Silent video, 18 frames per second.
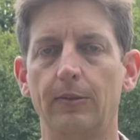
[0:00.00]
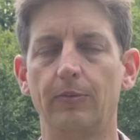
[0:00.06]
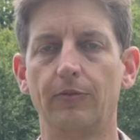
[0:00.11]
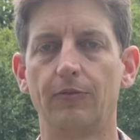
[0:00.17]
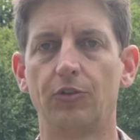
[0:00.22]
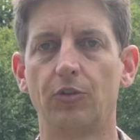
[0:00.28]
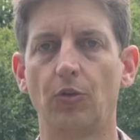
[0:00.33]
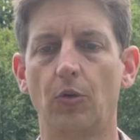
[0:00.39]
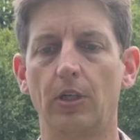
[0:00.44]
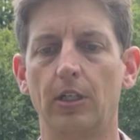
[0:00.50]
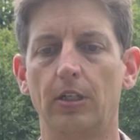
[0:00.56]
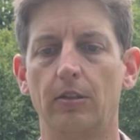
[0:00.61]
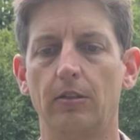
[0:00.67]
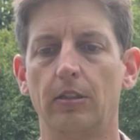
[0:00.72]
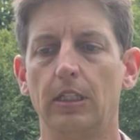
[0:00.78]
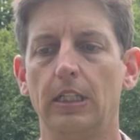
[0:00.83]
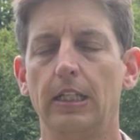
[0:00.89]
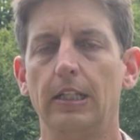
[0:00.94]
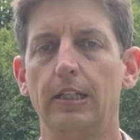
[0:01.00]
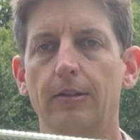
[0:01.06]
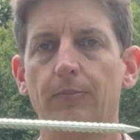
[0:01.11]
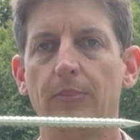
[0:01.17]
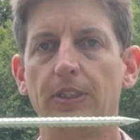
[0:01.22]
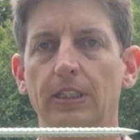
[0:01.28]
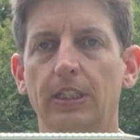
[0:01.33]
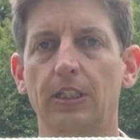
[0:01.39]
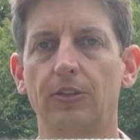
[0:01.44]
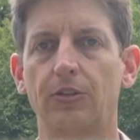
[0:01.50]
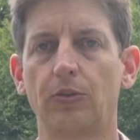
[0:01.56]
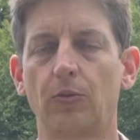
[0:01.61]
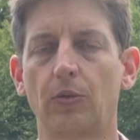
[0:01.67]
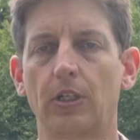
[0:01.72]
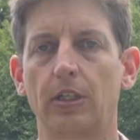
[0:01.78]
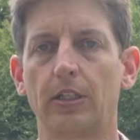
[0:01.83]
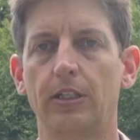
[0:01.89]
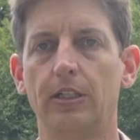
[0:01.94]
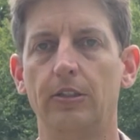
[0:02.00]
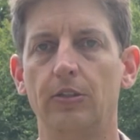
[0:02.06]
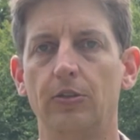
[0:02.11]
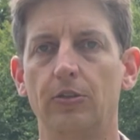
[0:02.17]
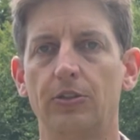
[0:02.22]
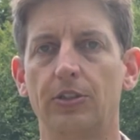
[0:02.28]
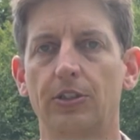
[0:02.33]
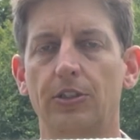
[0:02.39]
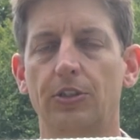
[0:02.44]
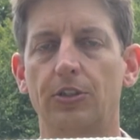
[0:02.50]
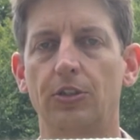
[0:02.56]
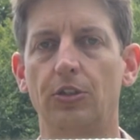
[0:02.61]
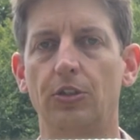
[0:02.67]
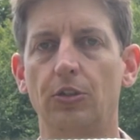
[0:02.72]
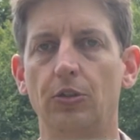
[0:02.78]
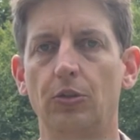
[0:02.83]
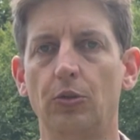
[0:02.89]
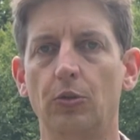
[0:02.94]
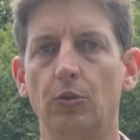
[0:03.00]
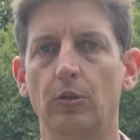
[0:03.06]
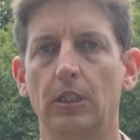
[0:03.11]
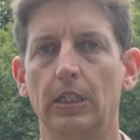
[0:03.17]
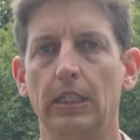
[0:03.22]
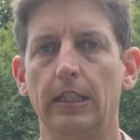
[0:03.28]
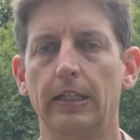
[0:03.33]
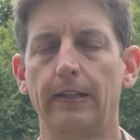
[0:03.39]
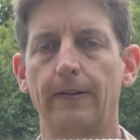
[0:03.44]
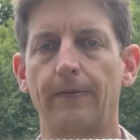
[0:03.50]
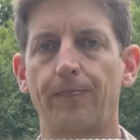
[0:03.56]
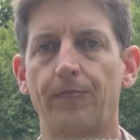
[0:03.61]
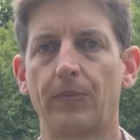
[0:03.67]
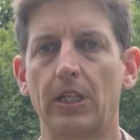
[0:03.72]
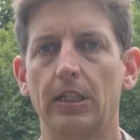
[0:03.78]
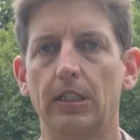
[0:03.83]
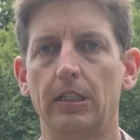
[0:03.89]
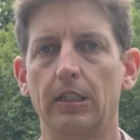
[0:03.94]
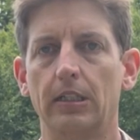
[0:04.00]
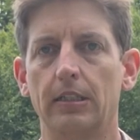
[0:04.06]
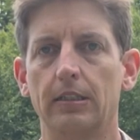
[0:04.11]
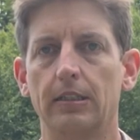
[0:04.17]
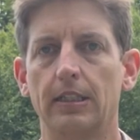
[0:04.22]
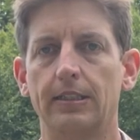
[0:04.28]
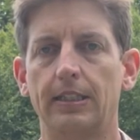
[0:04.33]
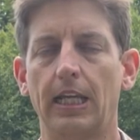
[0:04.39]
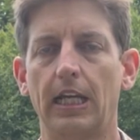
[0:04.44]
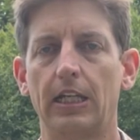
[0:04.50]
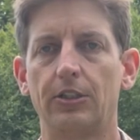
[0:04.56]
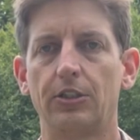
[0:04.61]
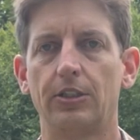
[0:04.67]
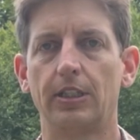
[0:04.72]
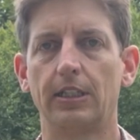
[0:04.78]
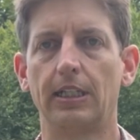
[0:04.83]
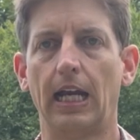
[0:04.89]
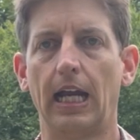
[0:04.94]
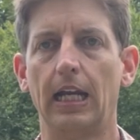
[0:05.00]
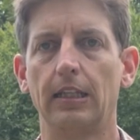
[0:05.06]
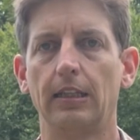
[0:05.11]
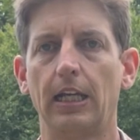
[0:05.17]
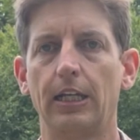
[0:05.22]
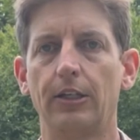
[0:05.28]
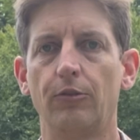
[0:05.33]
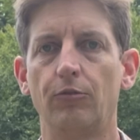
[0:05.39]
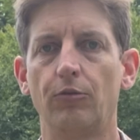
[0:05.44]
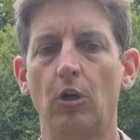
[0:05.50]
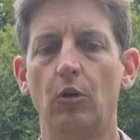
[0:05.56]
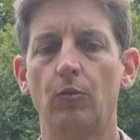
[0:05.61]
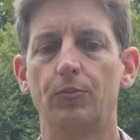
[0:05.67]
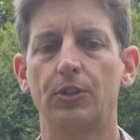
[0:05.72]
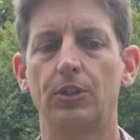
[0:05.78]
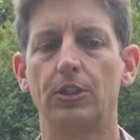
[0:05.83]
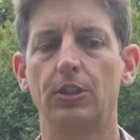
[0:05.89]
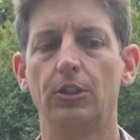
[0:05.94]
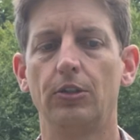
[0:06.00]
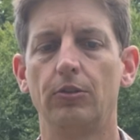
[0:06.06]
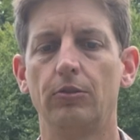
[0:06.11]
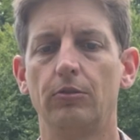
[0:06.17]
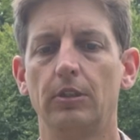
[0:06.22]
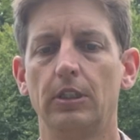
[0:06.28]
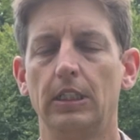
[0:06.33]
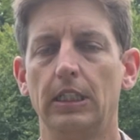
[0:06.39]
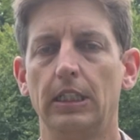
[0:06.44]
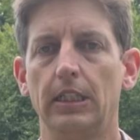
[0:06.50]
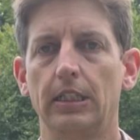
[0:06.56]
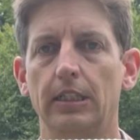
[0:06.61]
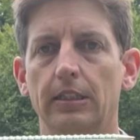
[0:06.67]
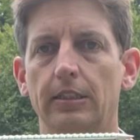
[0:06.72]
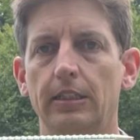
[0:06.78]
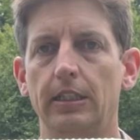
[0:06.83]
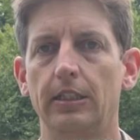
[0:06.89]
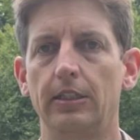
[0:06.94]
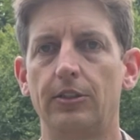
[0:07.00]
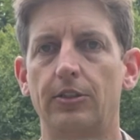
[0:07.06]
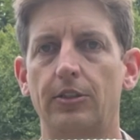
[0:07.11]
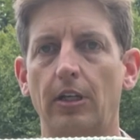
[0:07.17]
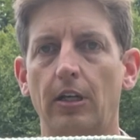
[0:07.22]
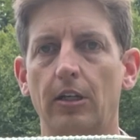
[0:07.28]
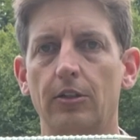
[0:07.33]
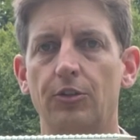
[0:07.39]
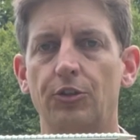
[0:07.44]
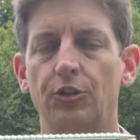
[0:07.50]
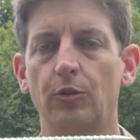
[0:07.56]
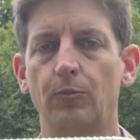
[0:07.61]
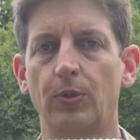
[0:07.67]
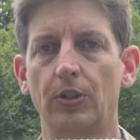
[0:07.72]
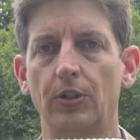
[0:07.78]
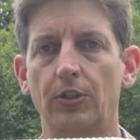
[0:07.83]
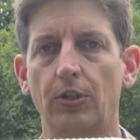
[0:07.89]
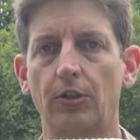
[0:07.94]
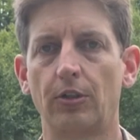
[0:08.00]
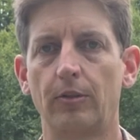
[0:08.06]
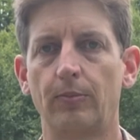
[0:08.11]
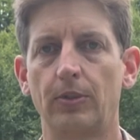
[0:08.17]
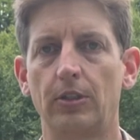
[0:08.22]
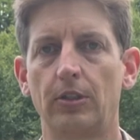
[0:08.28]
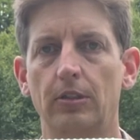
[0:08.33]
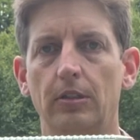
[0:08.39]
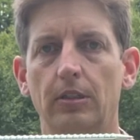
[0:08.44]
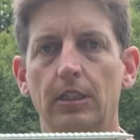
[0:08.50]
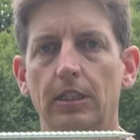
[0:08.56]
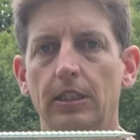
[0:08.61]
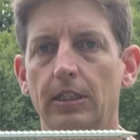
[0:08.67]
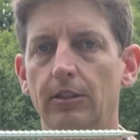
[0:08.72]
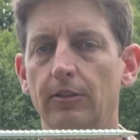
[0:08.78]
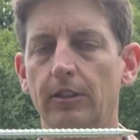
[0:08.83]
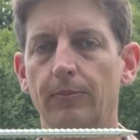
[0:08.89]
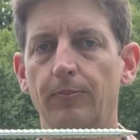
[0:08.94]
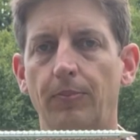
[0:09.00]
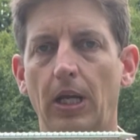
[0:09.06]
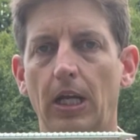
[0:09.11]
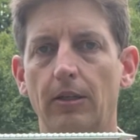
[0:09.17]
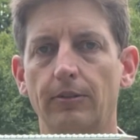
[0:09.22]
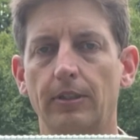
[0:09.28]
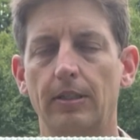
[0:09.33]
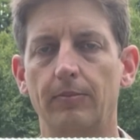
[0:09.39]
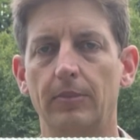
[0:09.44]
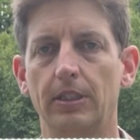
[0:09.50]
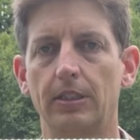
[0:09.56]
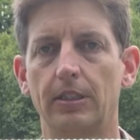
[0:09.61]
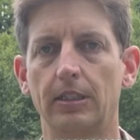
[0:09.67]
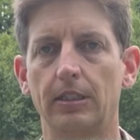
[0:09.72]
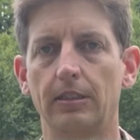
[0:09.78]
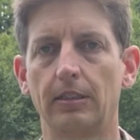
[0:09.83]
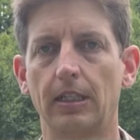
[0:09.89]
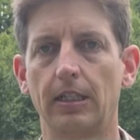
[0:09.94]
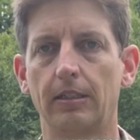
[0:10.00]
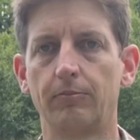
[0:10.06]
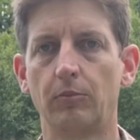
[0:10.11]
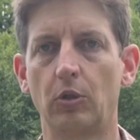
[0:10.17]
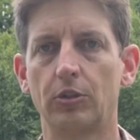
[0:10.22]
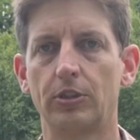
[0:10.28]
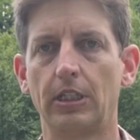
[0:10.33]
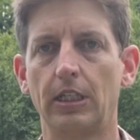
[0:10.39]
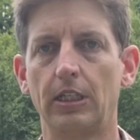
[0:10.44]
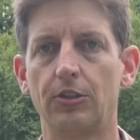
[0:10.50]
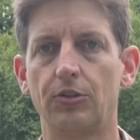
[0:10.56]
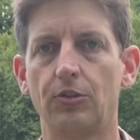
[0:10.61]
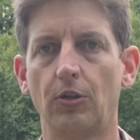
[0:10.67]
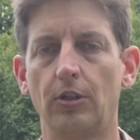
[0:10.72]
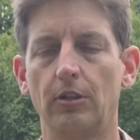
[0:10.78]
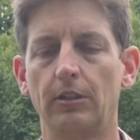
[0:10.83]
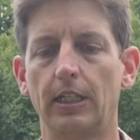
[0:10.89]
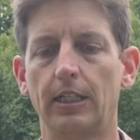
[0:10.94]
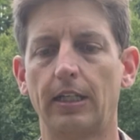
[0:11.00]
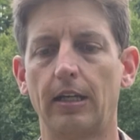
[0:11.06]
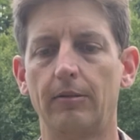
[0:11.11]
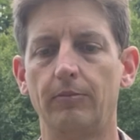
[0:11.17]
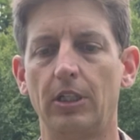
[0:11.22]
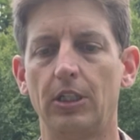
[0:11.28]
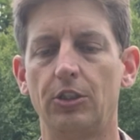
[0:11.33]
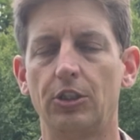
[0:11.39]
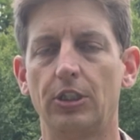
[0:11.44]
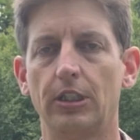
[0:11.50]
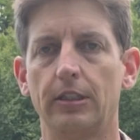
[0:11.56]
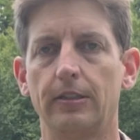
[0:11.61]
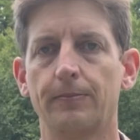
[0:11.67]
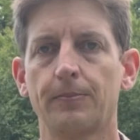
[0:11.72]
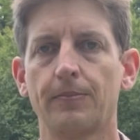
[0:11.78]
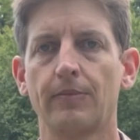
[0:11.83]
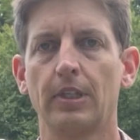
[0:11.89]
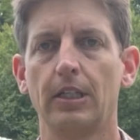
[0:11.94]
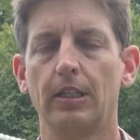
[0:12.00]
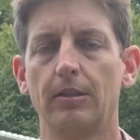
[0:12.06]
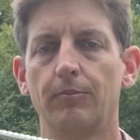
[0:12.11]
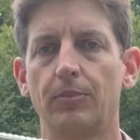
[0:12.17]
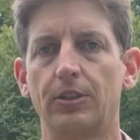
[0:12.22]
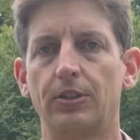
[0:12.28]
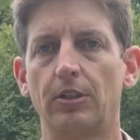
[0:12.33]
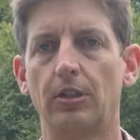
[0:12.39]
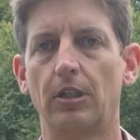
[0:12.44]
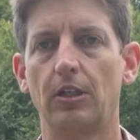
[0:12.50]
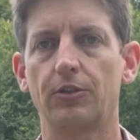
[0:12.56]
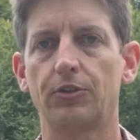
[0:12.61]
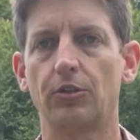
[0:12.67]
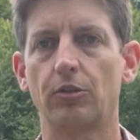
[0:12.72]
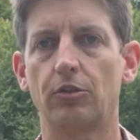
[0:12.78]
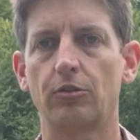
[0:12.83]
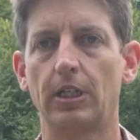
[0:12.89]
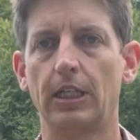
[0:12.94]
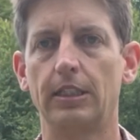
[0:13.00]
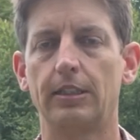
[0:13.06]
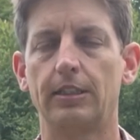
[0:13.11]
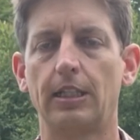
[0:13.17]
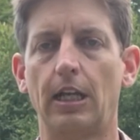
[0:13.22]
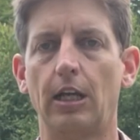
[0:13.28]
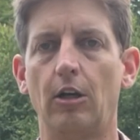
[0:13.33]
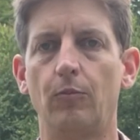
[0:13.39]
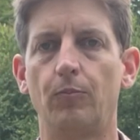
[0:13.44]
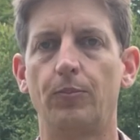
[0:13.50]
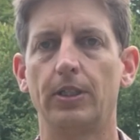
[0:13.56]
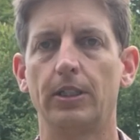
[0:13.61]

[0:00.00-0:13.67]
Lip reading: of soil. But these are what are used to attach the guy line ropes to. These are super durable. You can pound them into like most any soil, like I mentioned, but they're also great to help